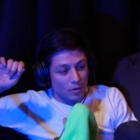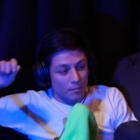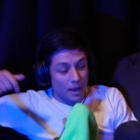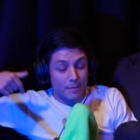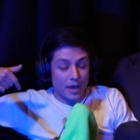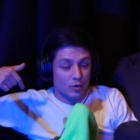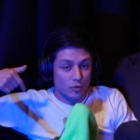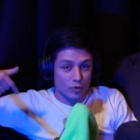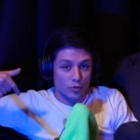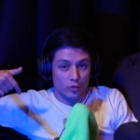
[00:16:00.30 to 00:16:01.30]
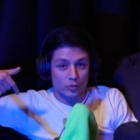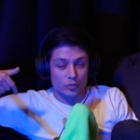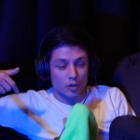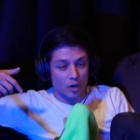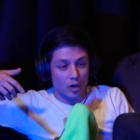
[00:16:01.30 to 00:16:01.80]
my band Crude Dudes
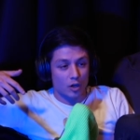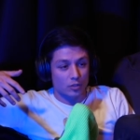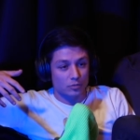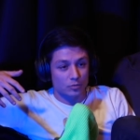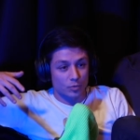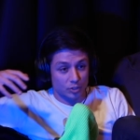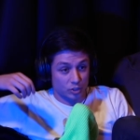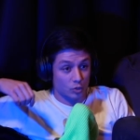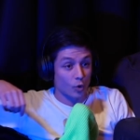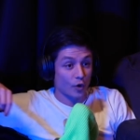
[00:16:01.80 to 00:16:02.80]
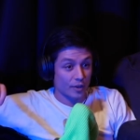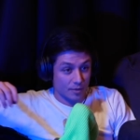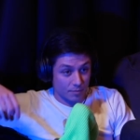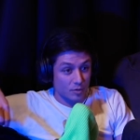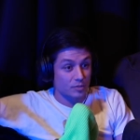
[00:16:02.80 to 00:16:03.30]
are we're scoring the music you